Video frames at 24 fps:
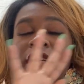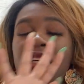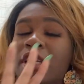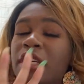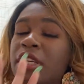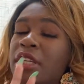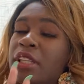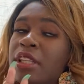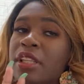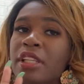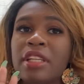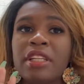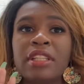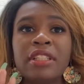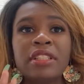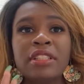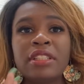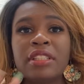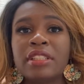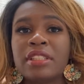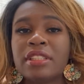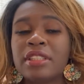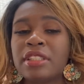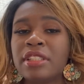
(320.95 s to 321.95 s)
endless
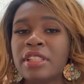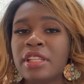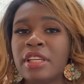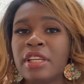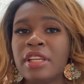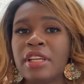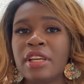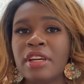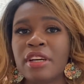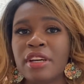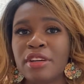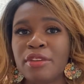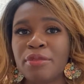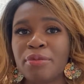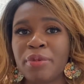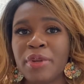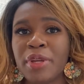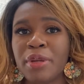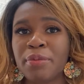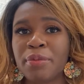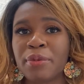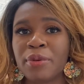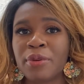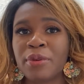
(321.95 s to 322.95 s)
sea of
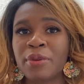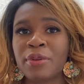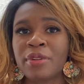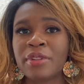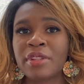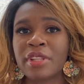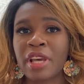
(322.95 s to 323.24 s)
people